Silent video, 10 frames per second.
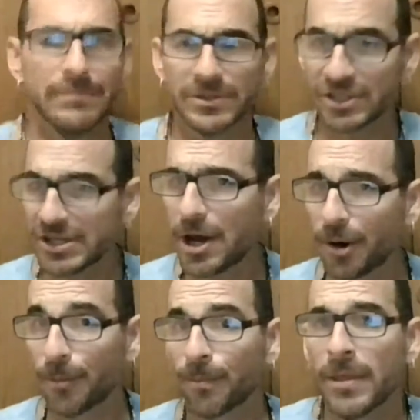
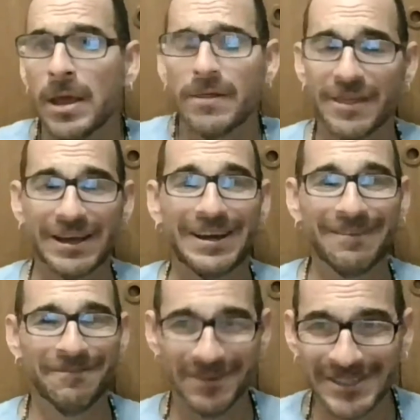So,
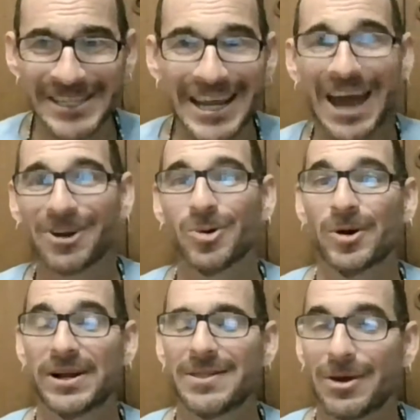the first
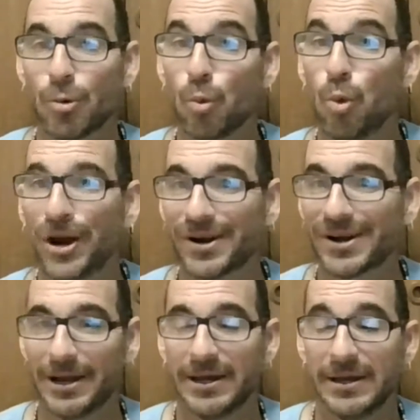category that we're
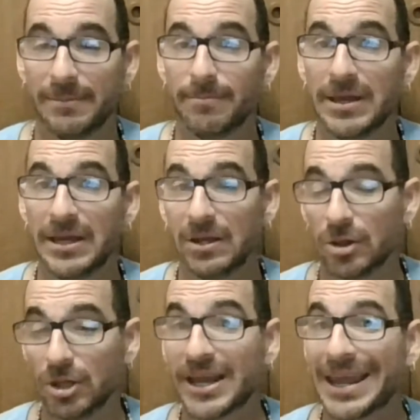gonna be
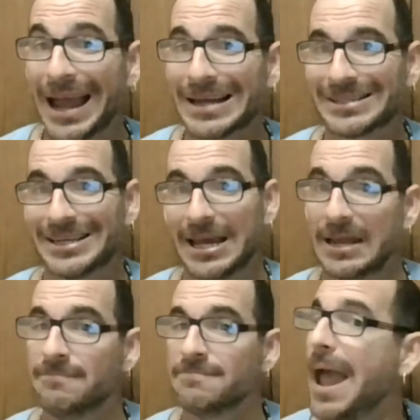looking at
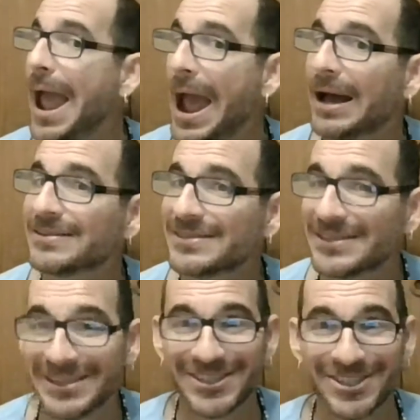today, as
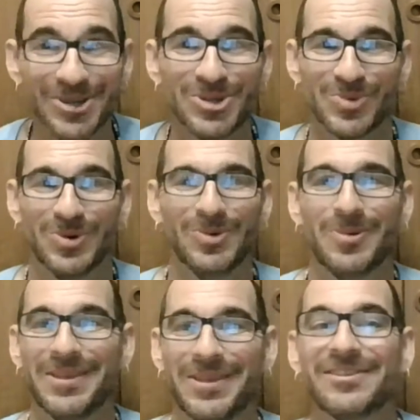is usual
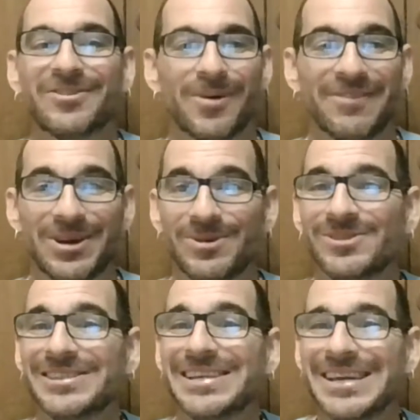with these
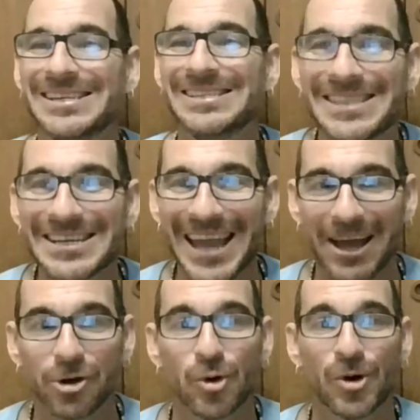reviews, is the
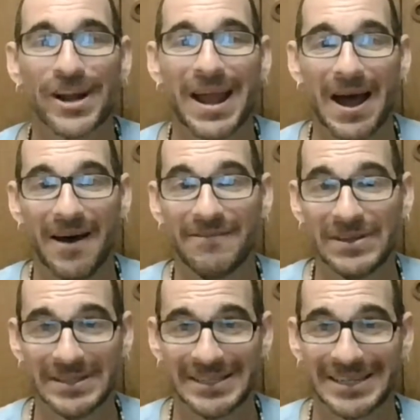category of
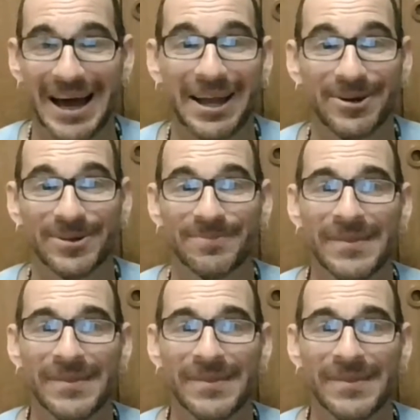style.